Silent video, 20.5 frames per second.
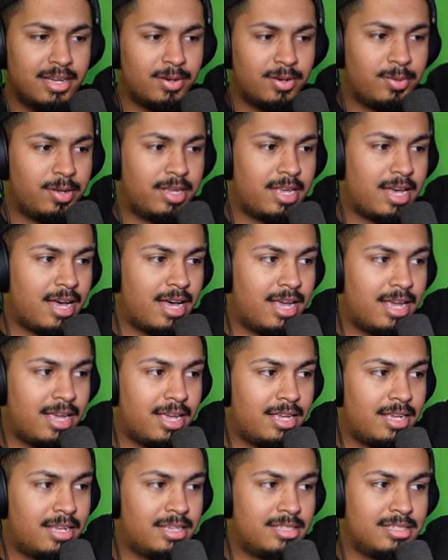We got
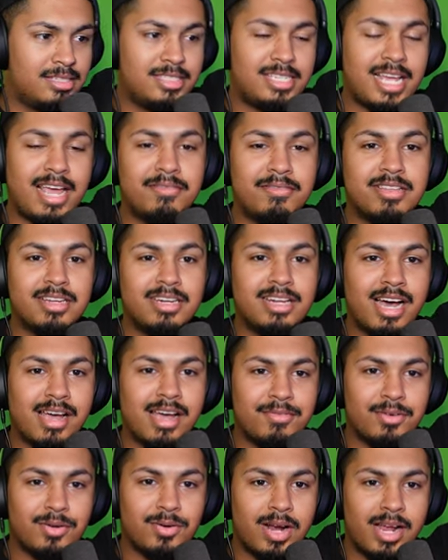Dave the
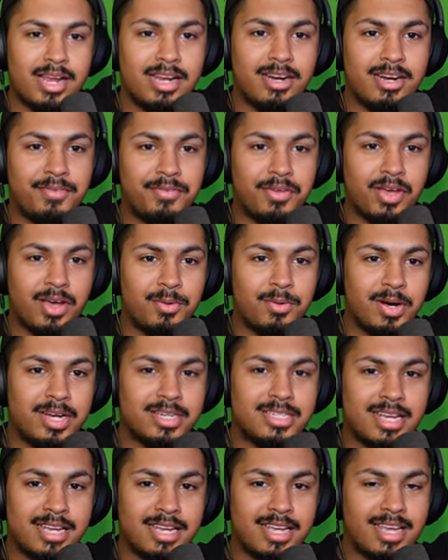Diver right here. If you haven't
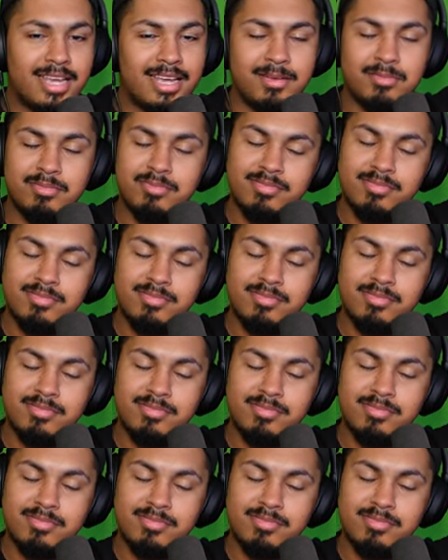watched that game,